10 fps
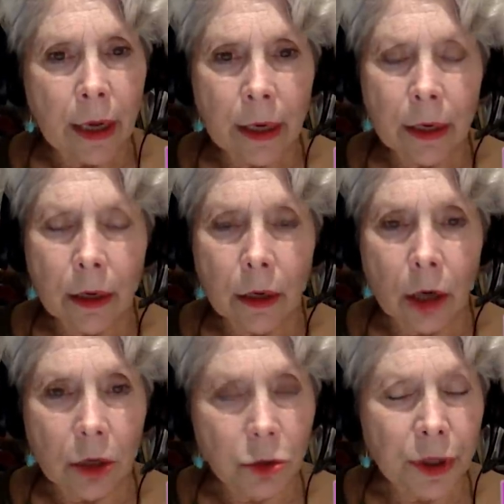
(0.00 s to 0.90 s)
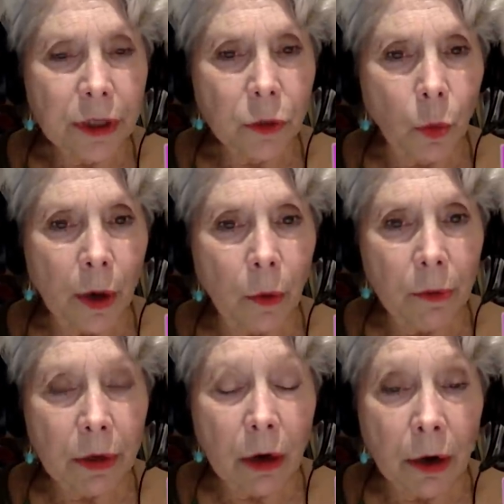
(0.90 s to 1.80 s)
In countries where
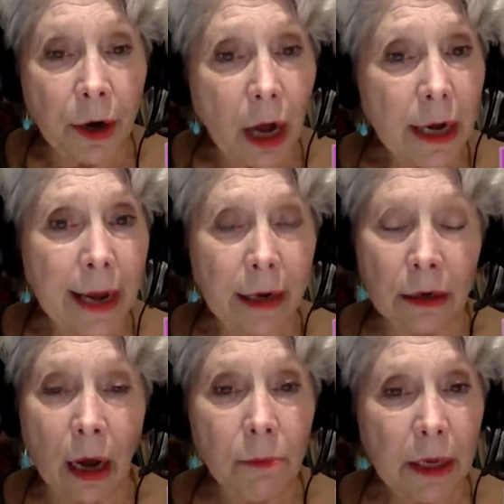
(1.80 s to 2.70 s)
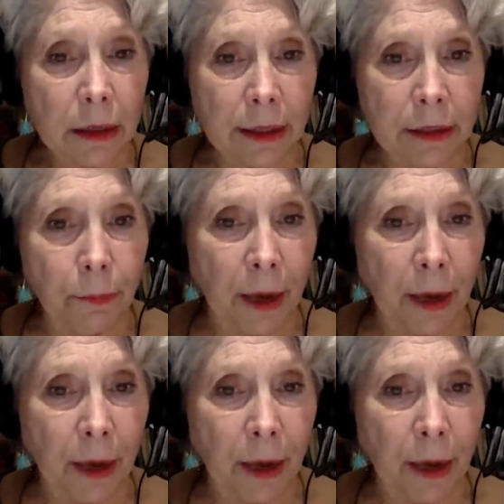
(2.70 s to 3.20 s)
women are not economically